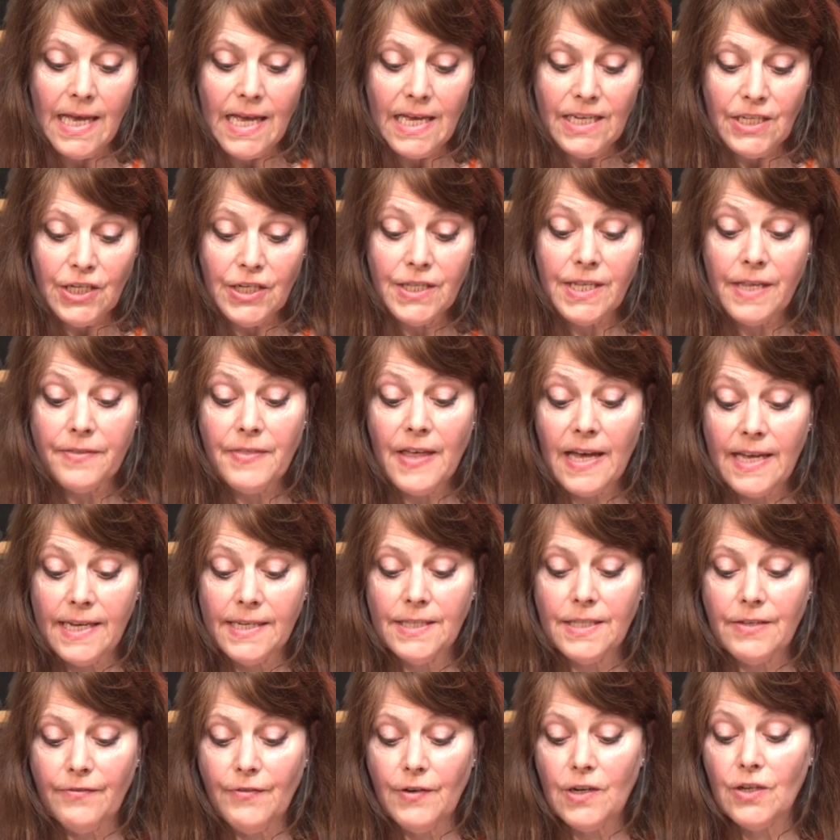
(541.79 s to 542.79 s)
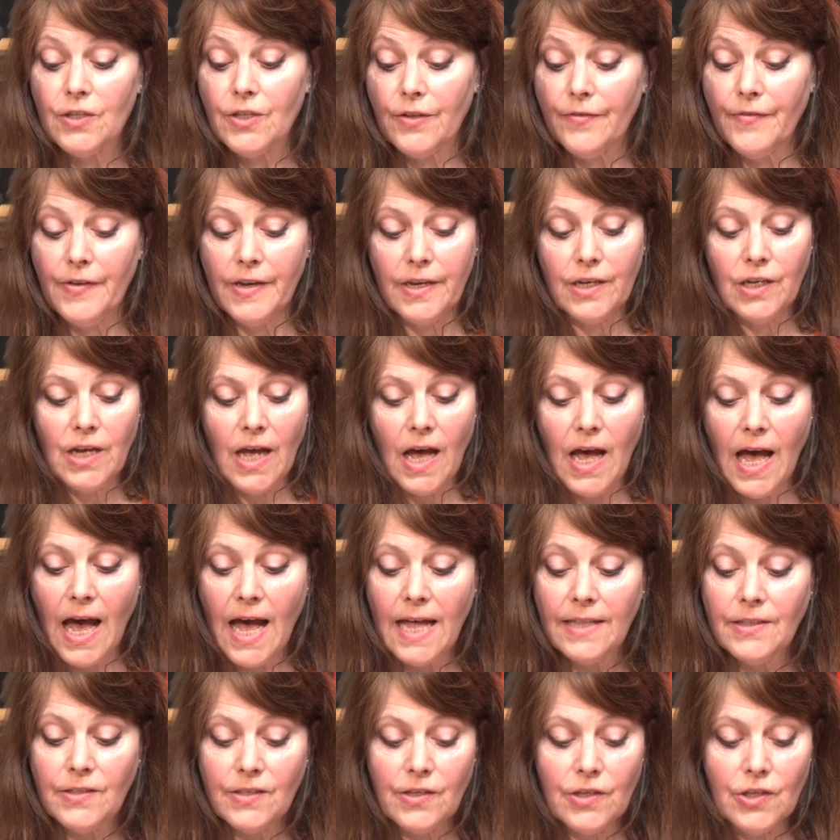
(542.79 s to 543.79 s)
She said that is the philosophic
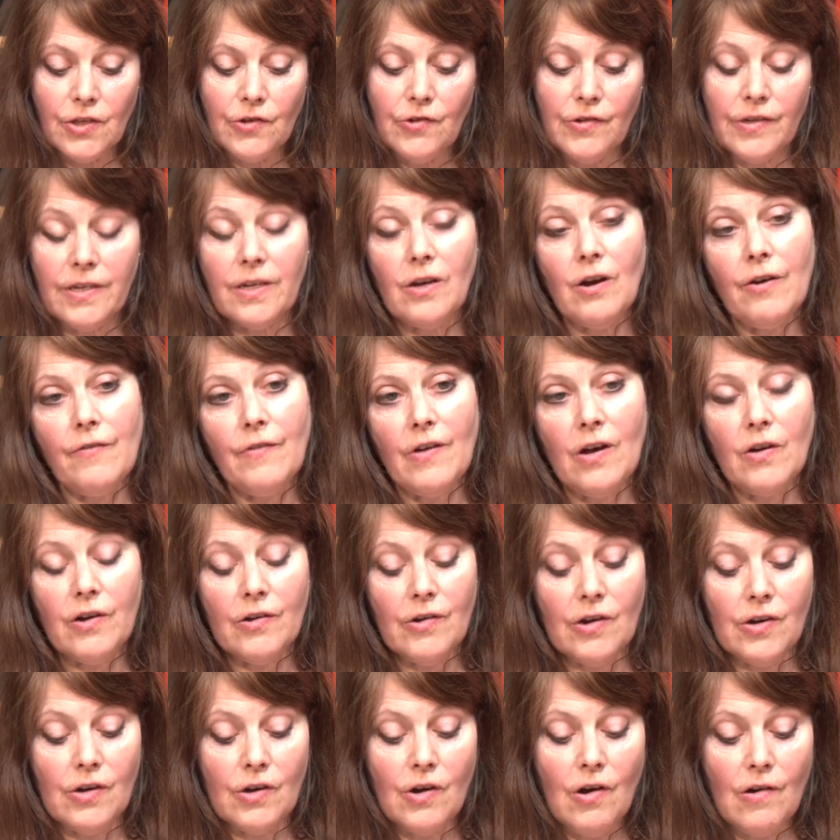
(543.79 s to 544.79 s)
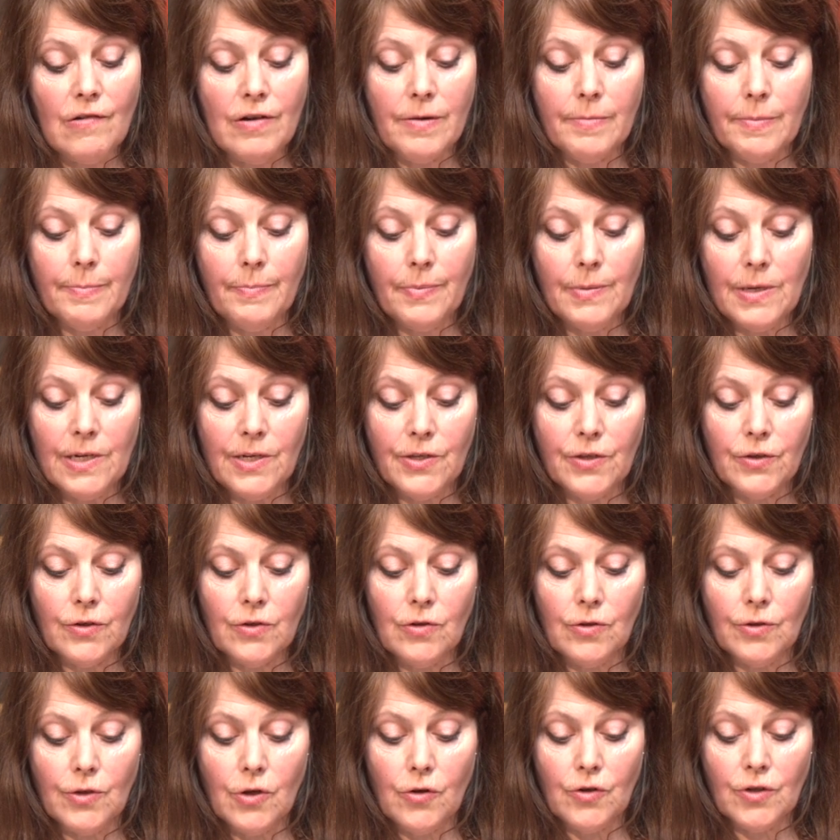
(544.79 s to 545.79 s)
ancestry of our current
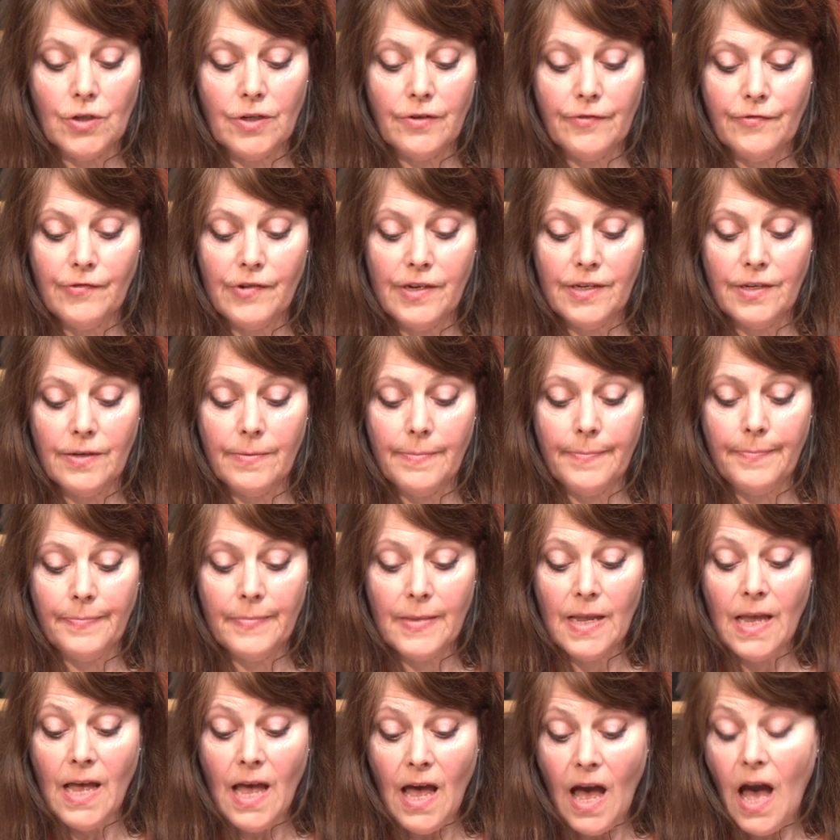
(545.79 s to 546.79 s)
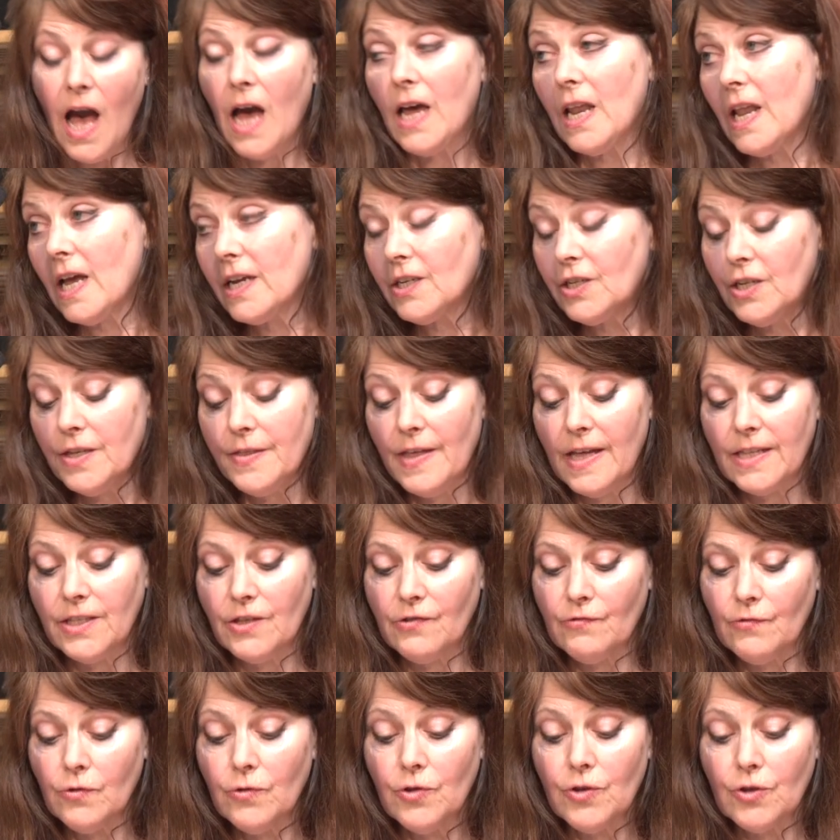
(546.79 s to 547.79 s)
political notion of freedom. And actually
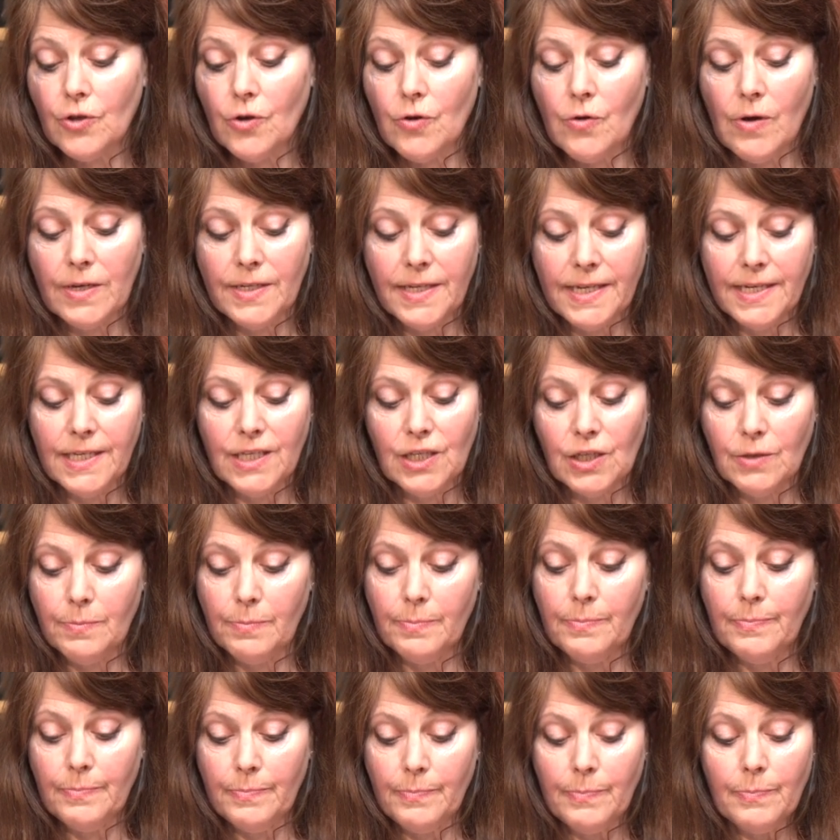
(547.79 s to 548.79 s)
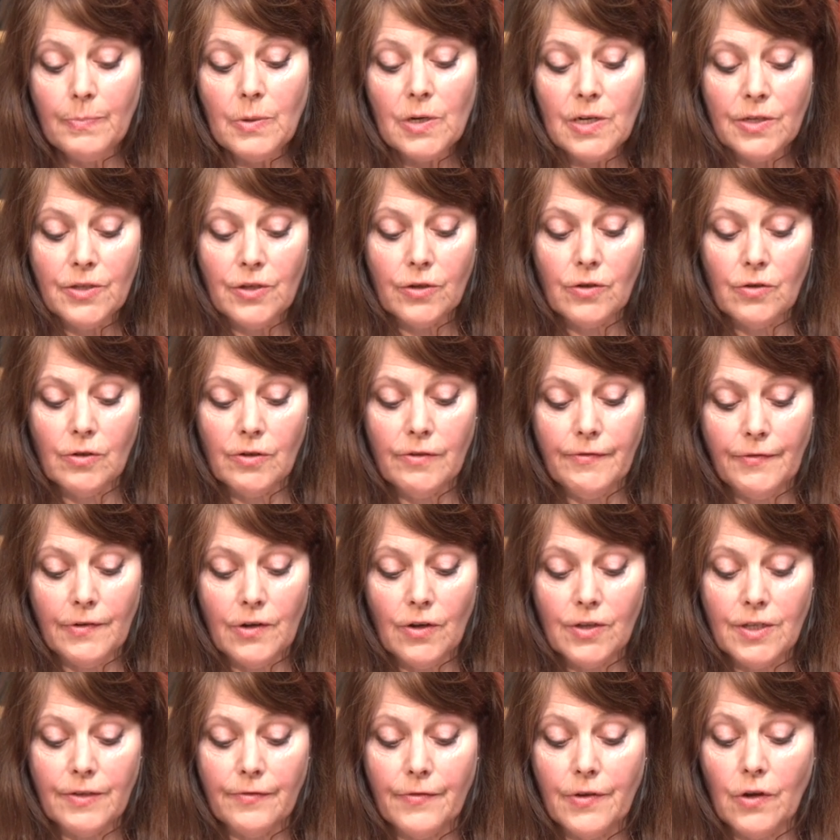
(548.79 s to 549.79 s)
that's Rousseau and his political
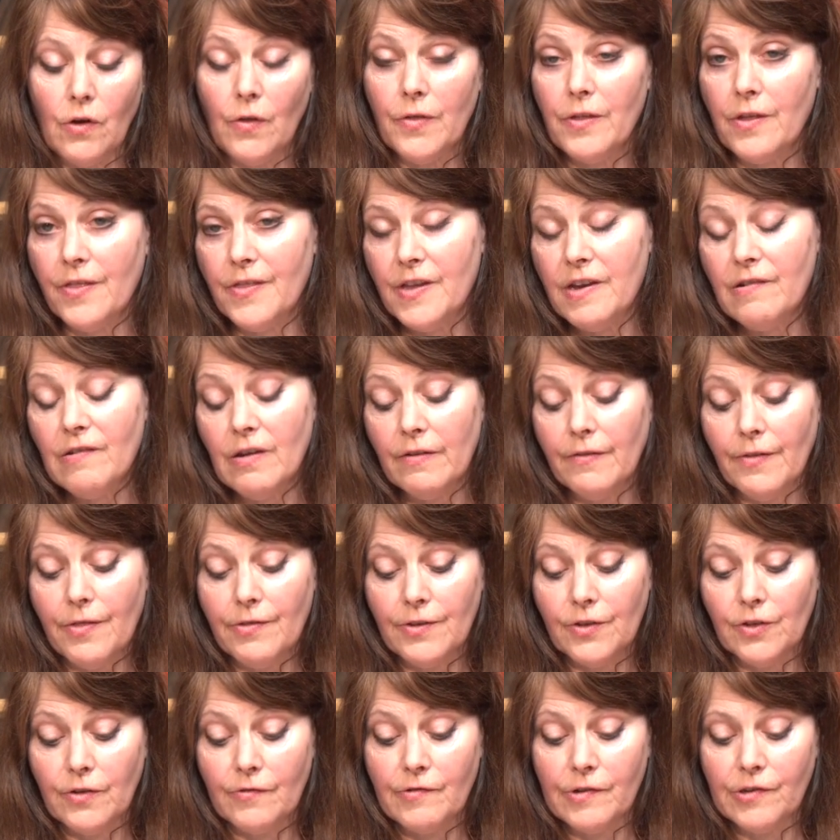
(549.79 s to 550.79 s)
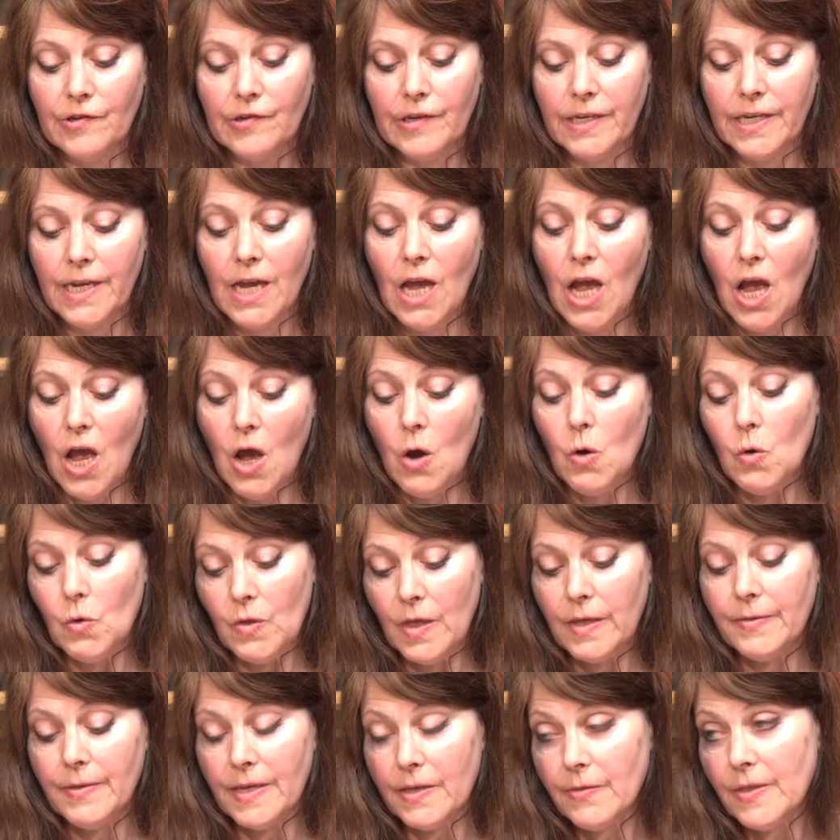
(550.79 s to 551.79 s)
philosophy on the theory of sovereignty,
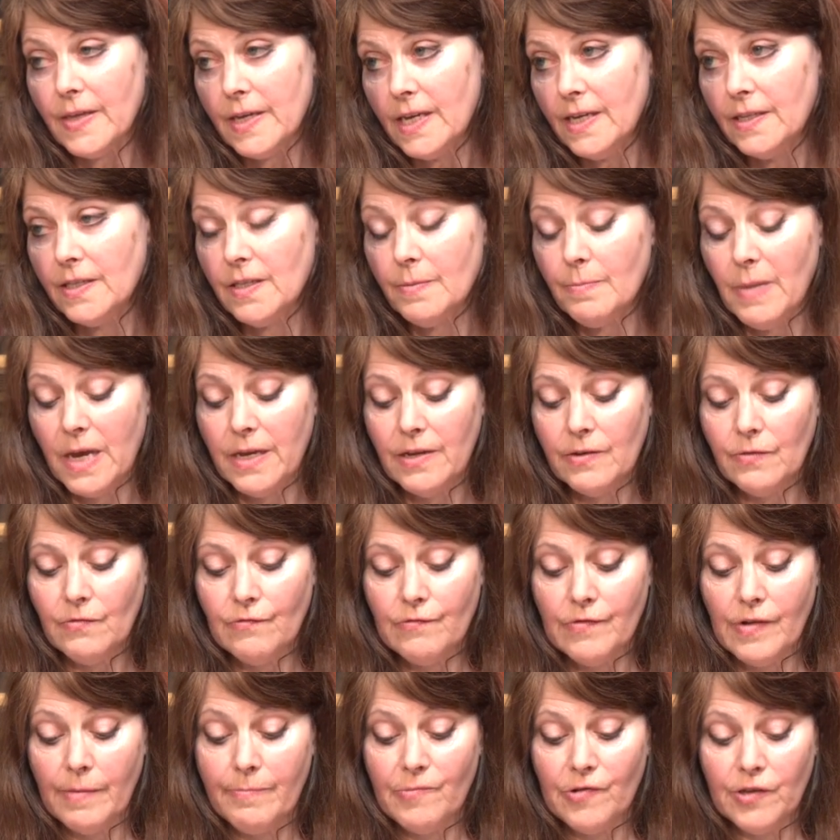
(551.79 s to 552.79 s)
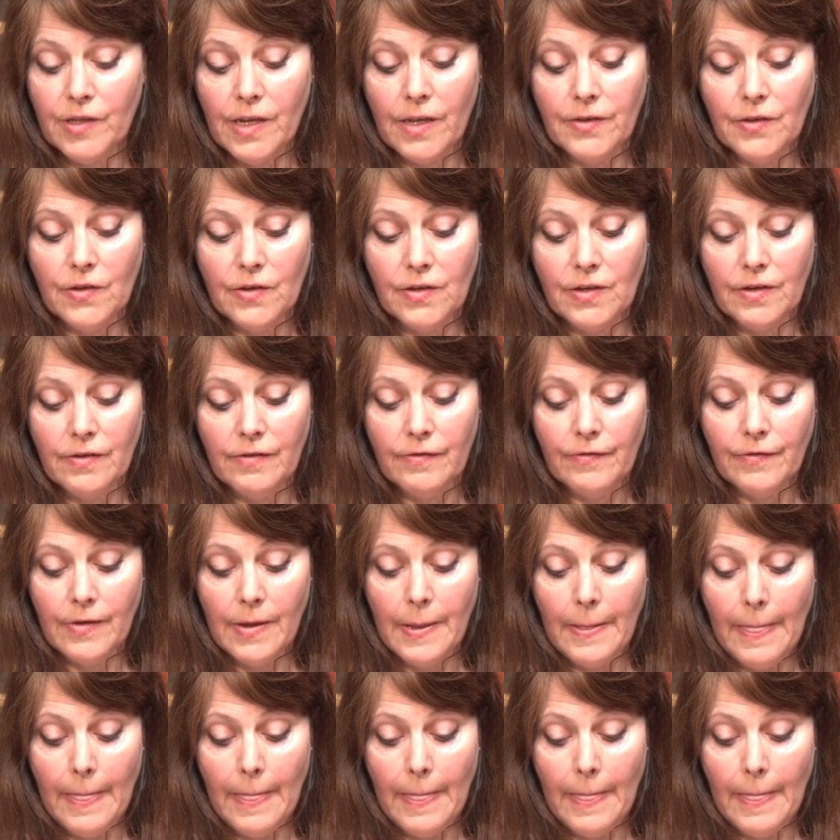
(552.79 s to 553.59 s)
that he's the main representative.